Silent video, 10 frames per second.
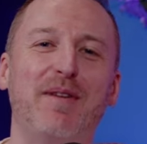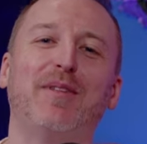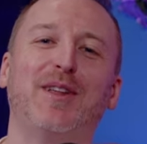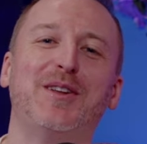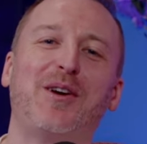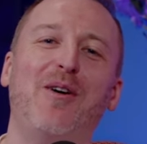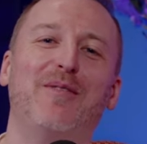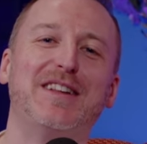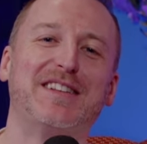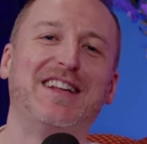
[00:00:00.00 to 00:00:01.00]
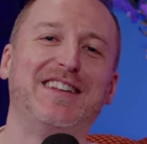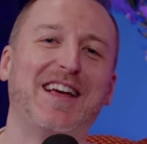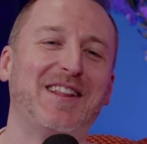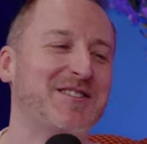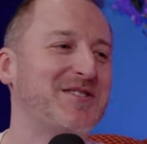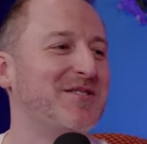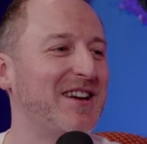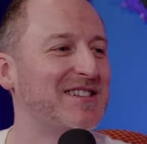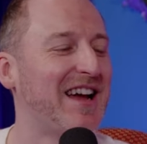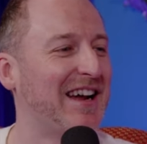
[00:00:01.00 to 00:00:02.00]
People in the comments can tell us who he
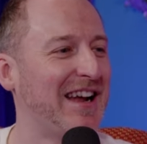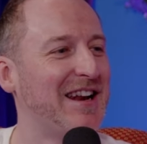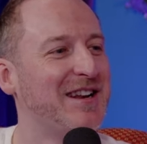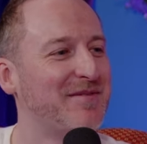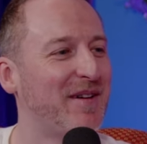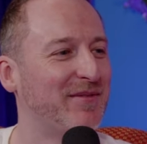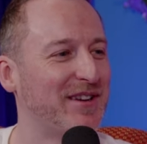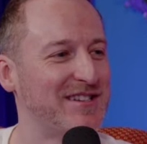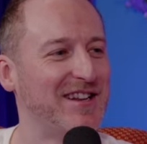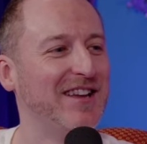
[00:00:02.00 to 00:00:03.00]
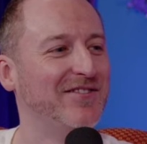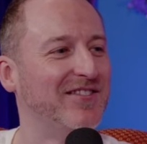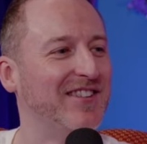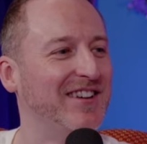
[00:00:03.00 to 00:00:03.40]
is. I can't remember his name.